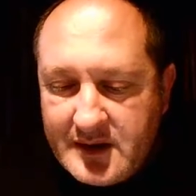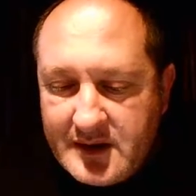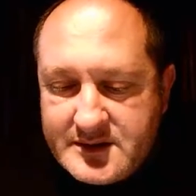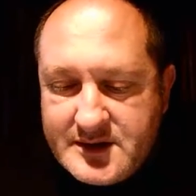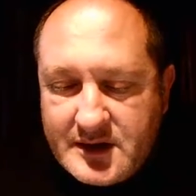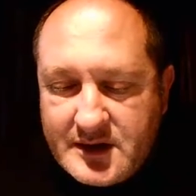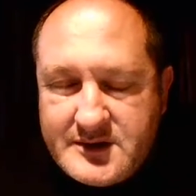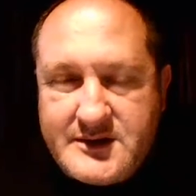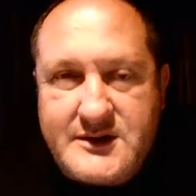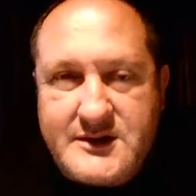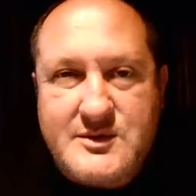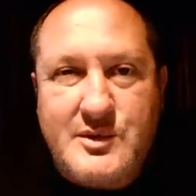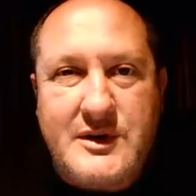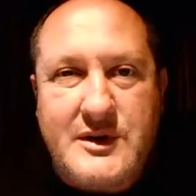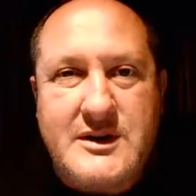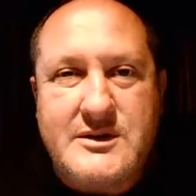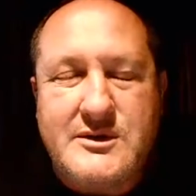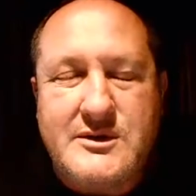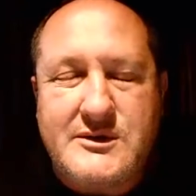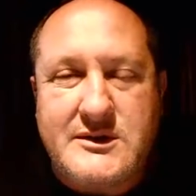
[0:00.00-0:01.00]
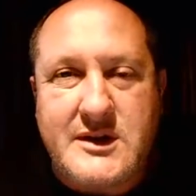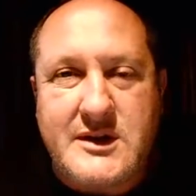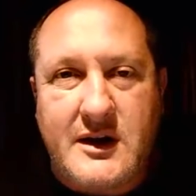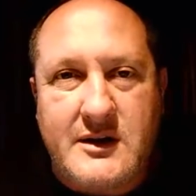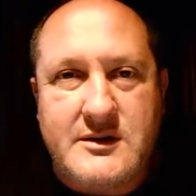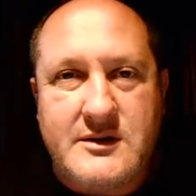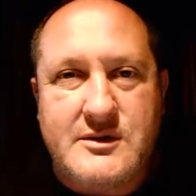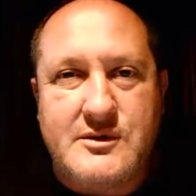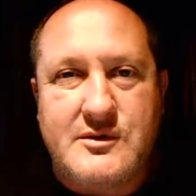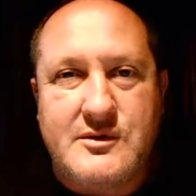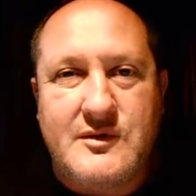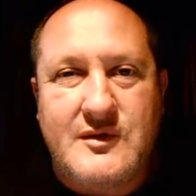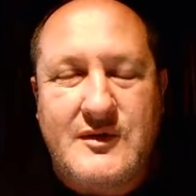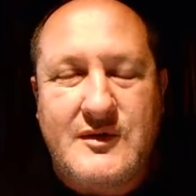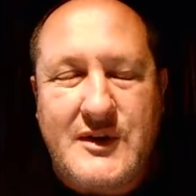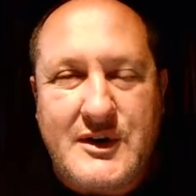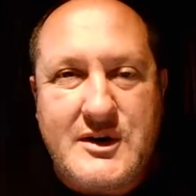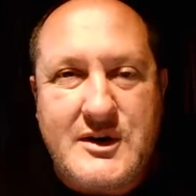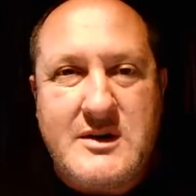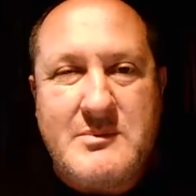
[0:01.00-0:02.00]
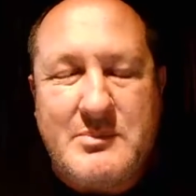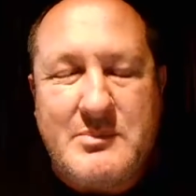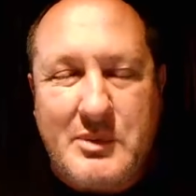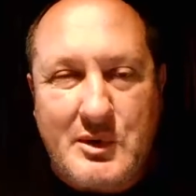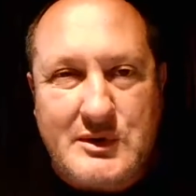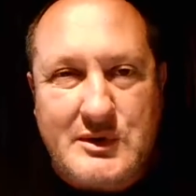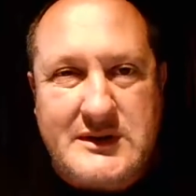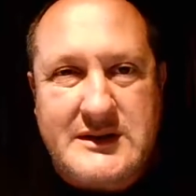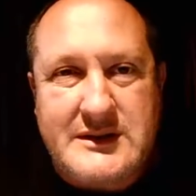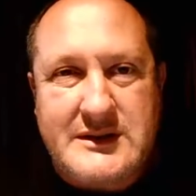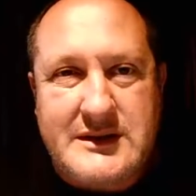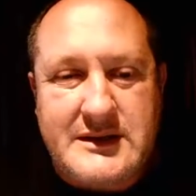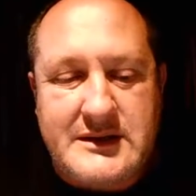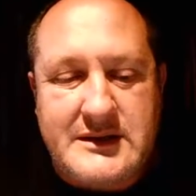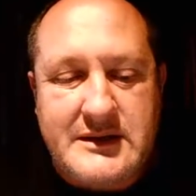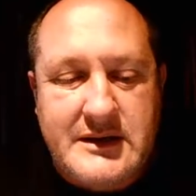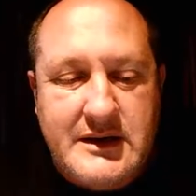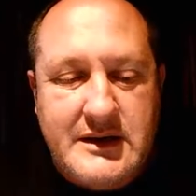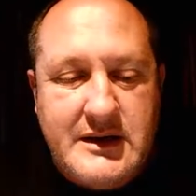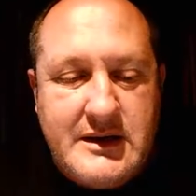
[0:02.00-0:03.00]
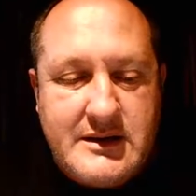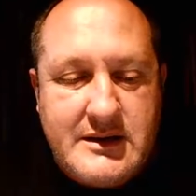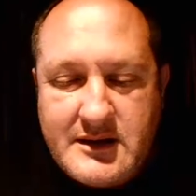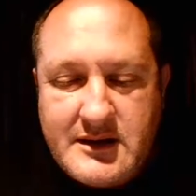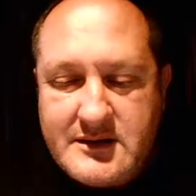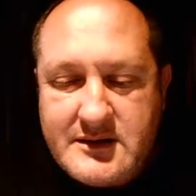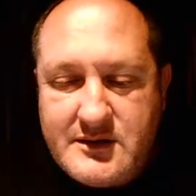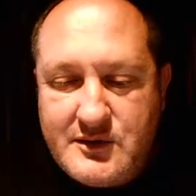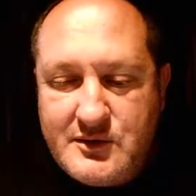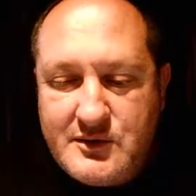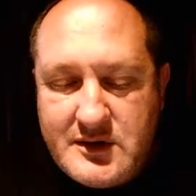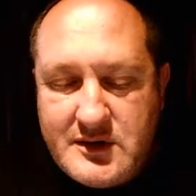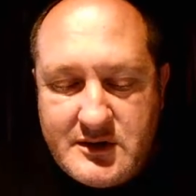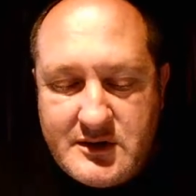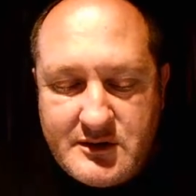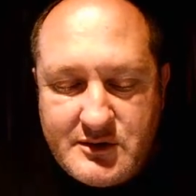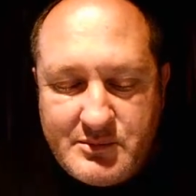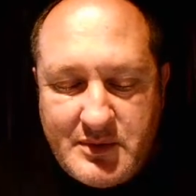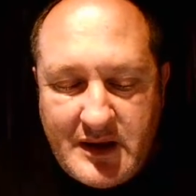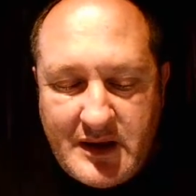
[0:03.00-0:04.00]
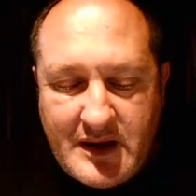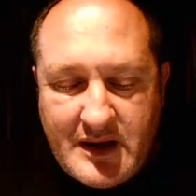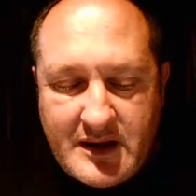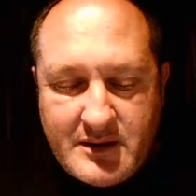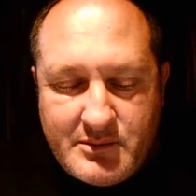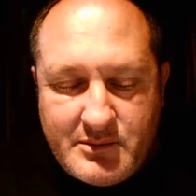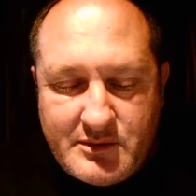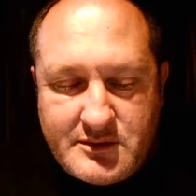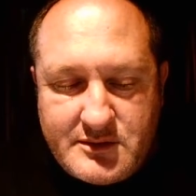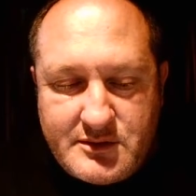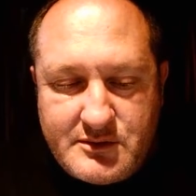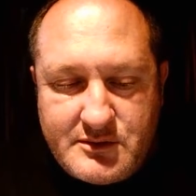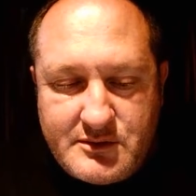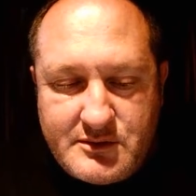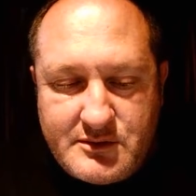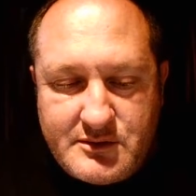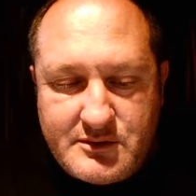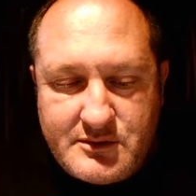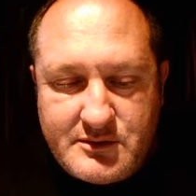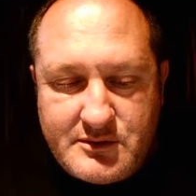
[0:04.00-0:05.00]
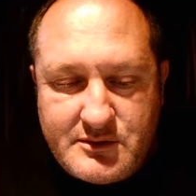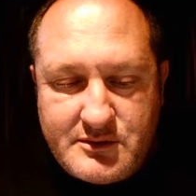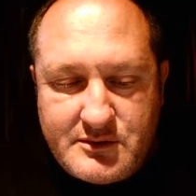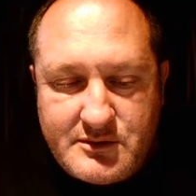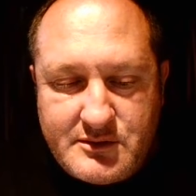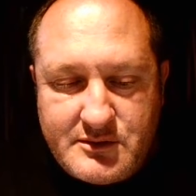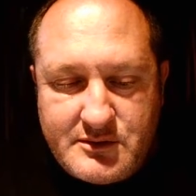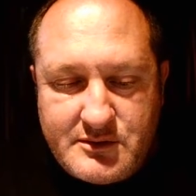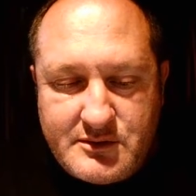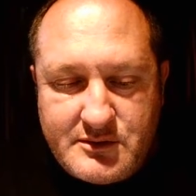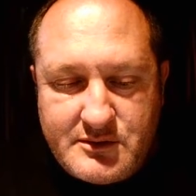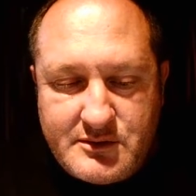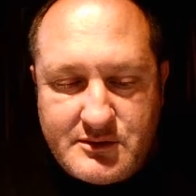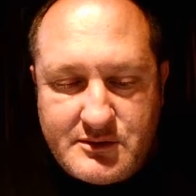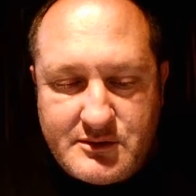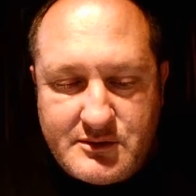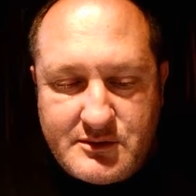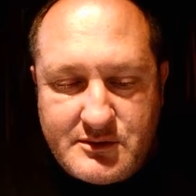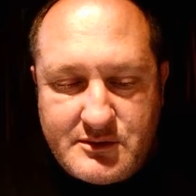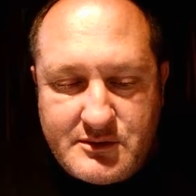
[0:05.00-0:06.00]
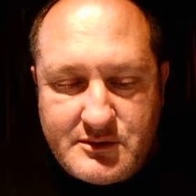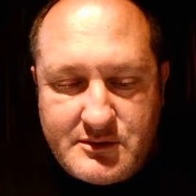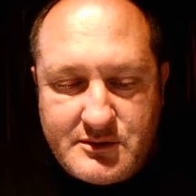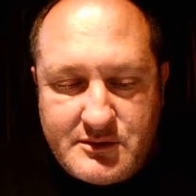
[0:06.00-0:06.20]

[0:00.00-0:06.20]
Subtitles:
So I just wanted to tell you, very importantly, that you need to be able to discern